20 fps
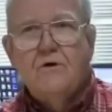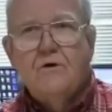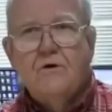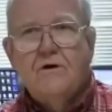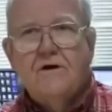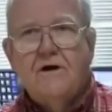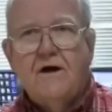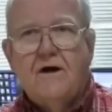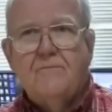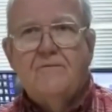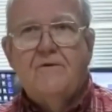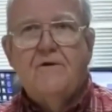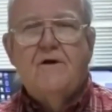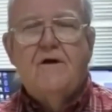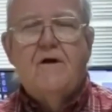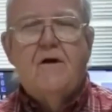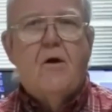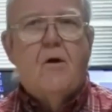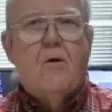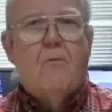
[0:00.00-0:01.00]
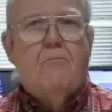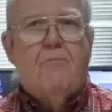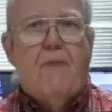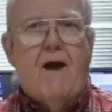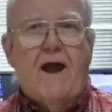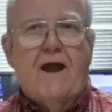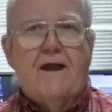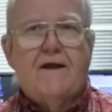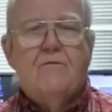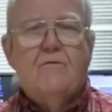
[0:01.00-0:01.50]
you can pick the work
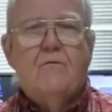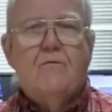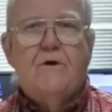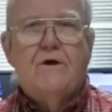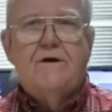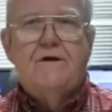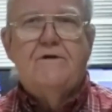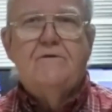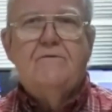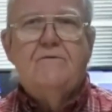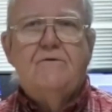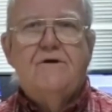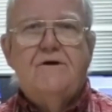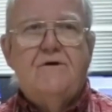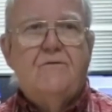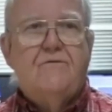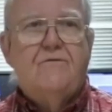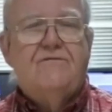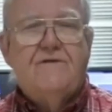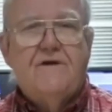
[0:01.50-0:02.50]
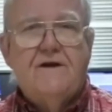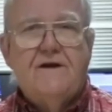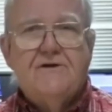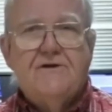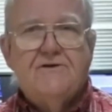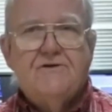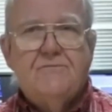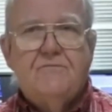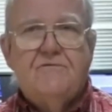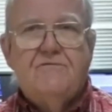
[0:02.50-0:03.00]
up back where
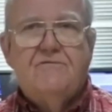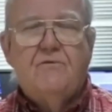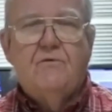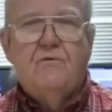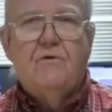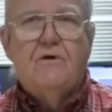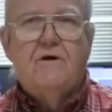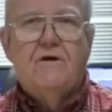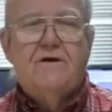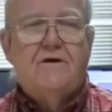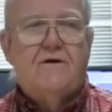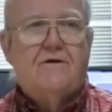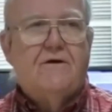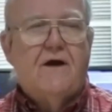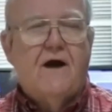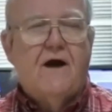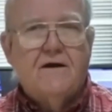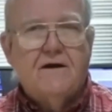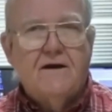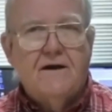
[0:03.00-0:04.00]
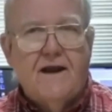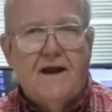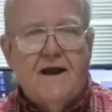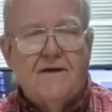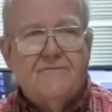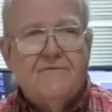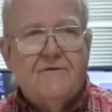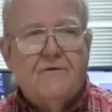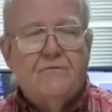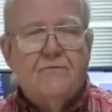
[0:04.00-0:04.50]
you finished before.
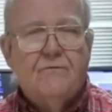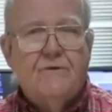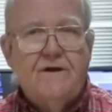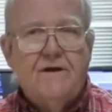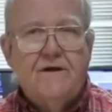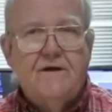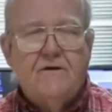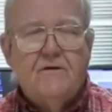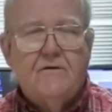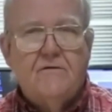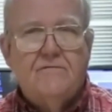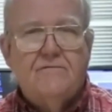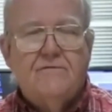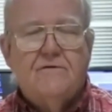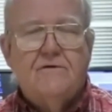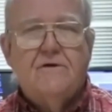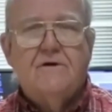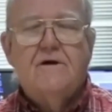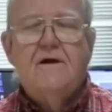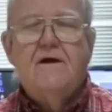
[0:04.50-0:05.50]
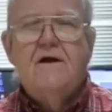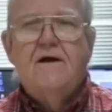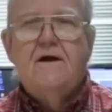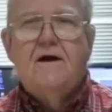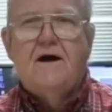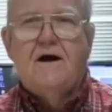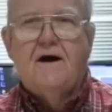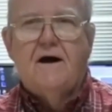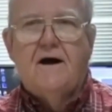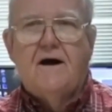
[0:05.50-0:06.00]
You're not going to have to read it
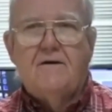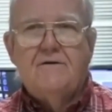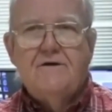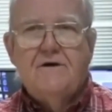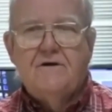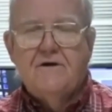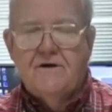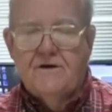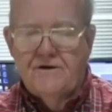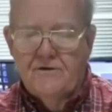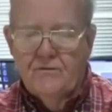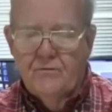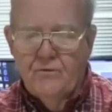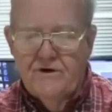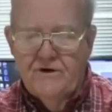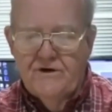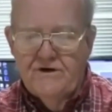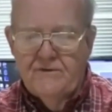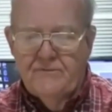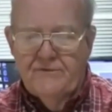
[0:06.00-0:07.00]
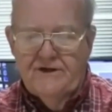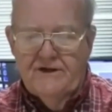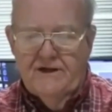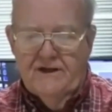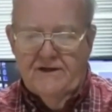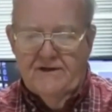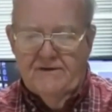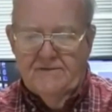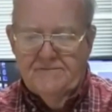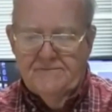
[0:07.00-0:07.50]
over. You're going to know
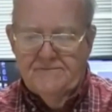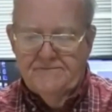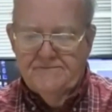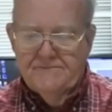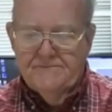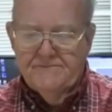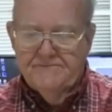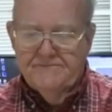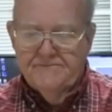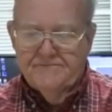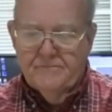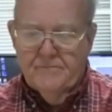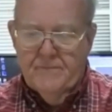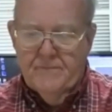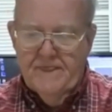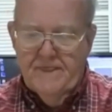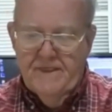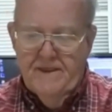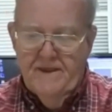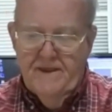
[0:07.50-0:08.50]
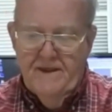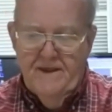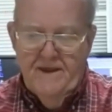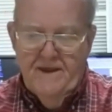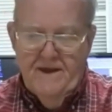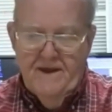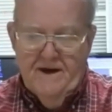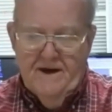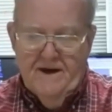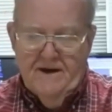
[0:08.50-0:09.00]
where to begin.
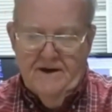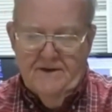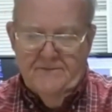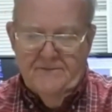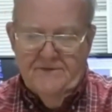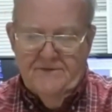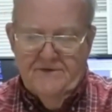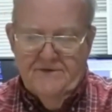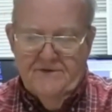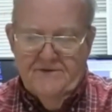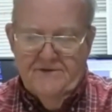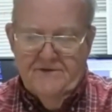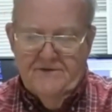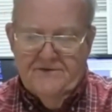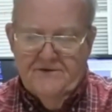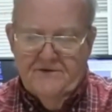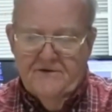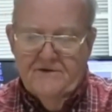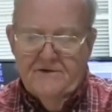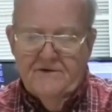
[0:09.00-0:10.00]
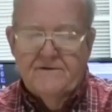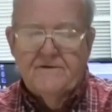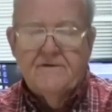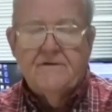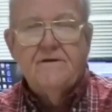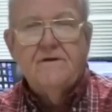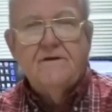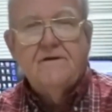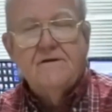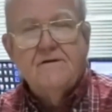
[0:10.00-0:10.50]
The
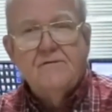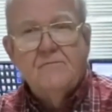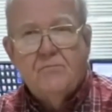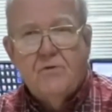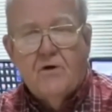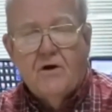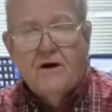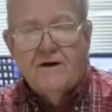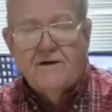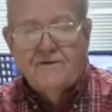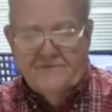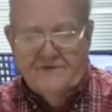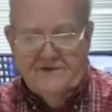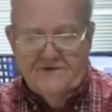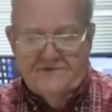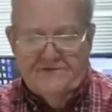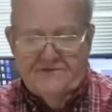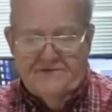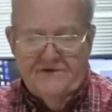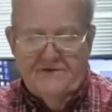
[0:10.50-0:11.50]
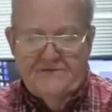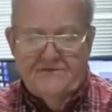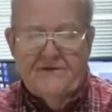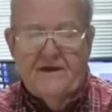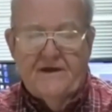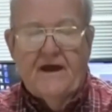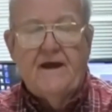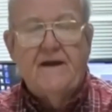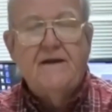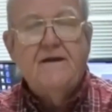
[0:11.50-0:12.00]
third part of
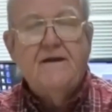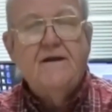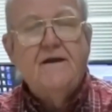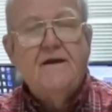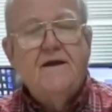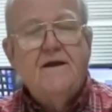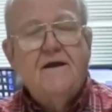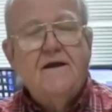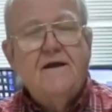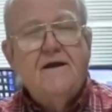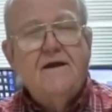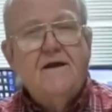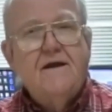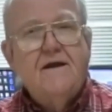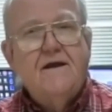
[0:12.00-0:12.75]
this is that